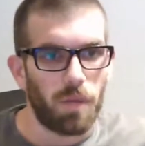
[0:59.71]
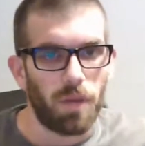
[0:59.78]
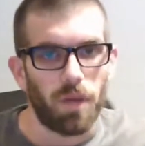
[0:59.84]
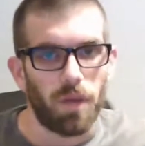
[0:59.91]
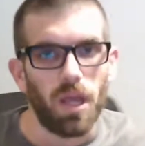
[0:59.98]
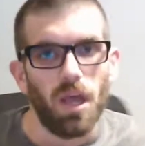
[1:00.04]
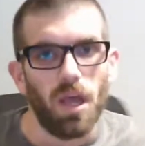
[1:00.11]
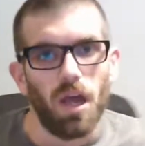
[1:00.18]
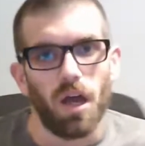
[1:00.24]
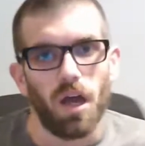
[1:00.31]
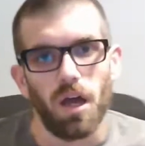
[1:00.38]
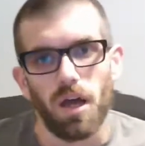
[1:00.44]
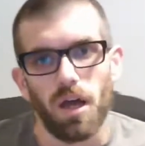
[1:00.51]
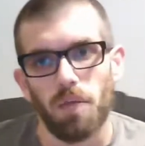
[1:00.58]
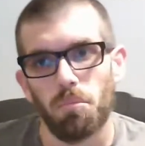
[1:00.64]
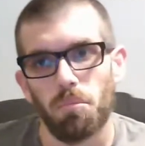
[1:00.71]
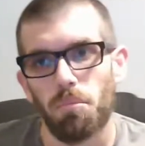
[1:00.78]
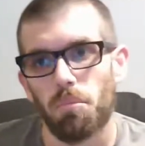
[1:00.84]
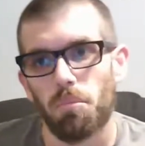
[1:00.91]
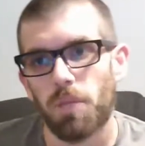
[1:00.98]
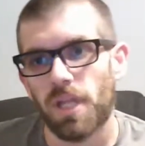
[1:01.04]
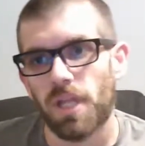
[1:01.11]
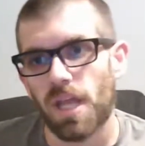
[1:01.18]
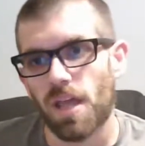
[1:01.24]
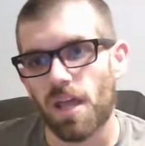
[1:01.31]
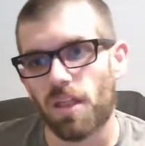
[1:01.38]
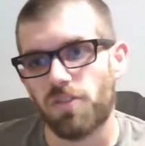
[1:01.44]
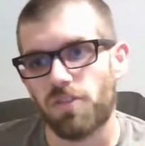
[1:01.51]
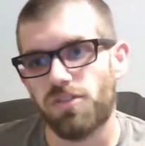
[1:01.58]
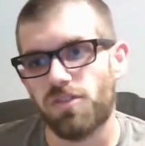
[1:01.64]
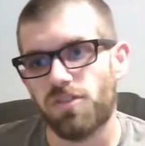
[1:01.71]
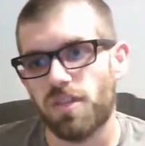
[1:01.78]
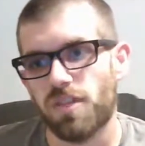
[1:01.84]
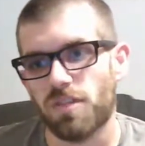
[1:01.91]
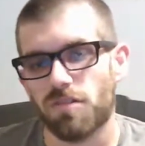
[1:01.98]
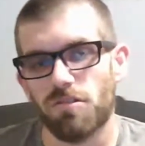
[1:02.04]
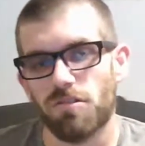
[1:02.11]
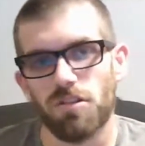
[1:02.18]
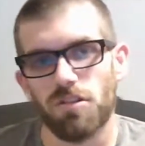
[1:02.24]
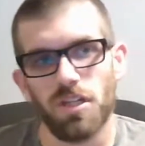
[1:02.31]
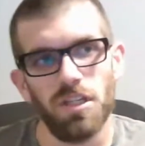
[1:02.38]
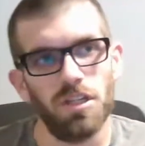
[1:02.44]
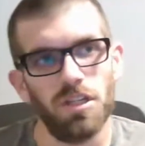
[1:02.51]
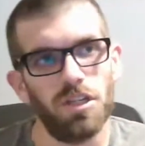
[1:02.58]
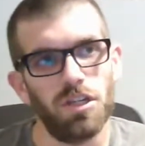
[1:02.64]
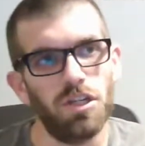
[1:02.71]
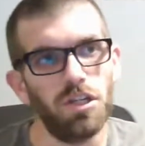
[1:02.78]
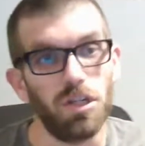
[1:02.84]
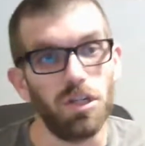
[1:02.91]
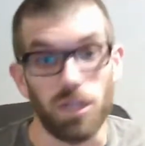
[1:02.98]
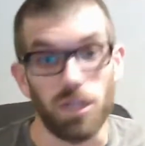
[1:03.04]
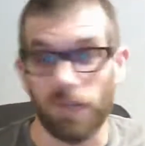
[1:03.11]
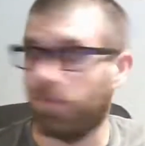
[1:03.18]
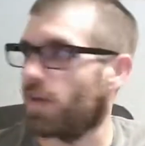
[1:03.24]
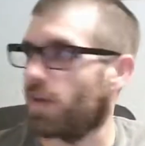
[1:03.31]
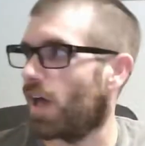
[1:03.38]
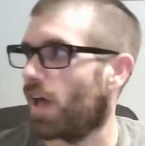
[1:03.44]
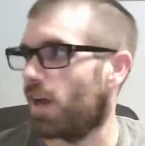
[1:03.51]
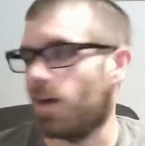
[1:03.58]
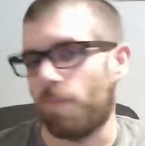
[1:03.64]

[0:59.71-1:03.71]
Anyway, but yeah, things are looking good, if not up